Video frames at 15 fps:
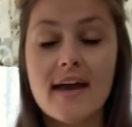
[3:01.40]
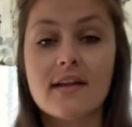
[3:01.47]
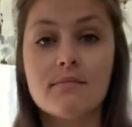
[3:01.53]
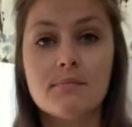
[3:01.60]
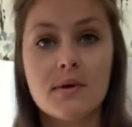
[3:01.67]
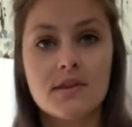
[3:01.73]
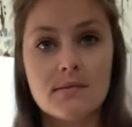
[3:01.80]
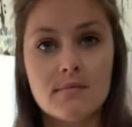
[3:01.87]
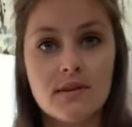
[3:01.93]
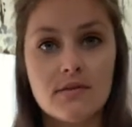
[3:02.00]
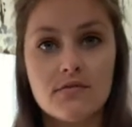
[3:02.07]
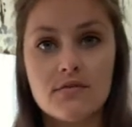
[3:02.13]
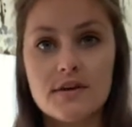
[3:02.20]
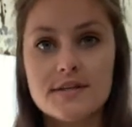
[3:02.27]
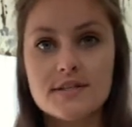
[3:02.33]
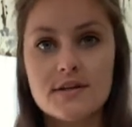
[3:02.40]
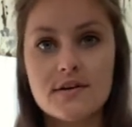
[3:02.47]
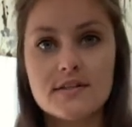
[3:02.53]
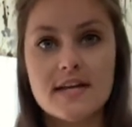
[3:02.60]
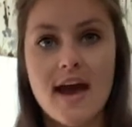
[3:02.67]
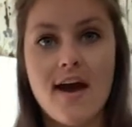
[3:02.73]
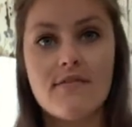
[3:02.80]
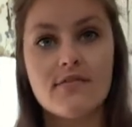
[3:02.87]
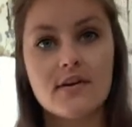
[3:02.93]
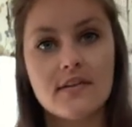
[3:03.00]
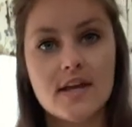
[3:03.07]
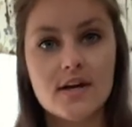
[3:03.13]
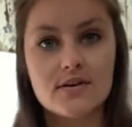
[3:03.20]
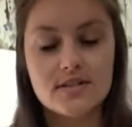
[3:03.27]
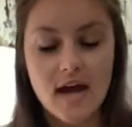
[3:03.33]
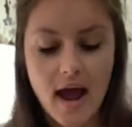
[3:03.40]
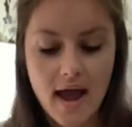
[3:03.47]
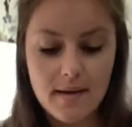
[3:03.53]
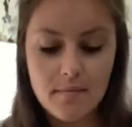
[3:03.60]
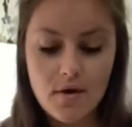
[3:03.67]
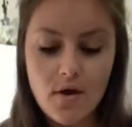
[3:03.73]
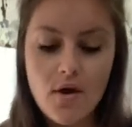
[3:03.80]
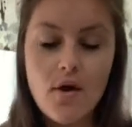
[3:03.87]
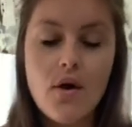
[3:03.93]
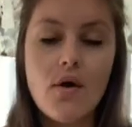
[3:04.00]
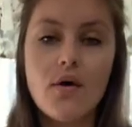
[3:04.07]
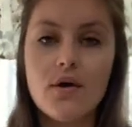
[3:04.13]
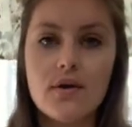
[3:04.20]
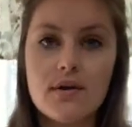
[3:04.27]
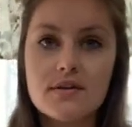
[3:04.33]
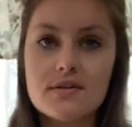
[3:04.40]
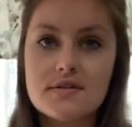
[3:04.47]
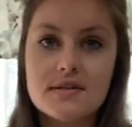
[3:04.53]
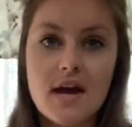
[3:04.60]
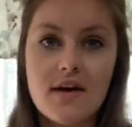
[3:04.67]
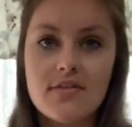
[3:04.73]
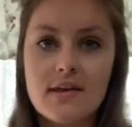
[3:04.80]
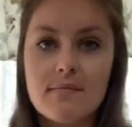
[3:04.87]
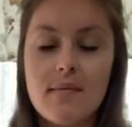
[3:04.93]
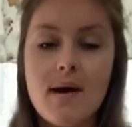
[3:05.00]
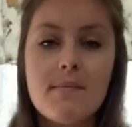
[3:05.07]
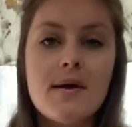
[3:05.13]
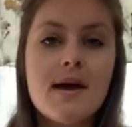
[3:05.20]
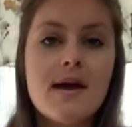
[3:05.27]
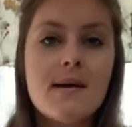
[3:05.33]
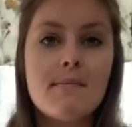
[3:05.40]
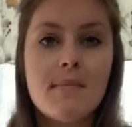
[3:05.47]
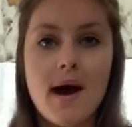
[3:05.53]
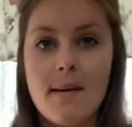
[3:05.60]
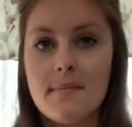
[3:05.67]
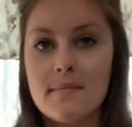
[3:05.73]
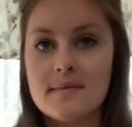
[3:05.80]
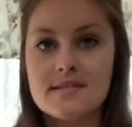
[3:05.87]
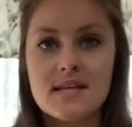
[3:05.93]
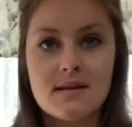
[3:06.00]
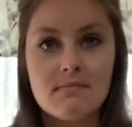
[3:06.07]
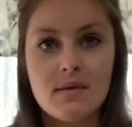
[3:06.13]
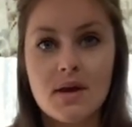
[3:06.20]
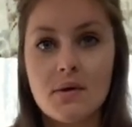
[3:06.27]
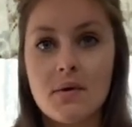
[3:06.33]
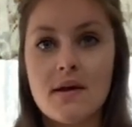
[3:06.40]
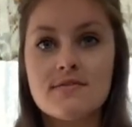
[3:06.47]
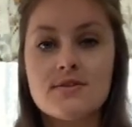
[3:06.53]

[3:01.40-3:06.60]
and put them in the freezer to have for a later time. Or you can just cut them up, pop them into the microwave so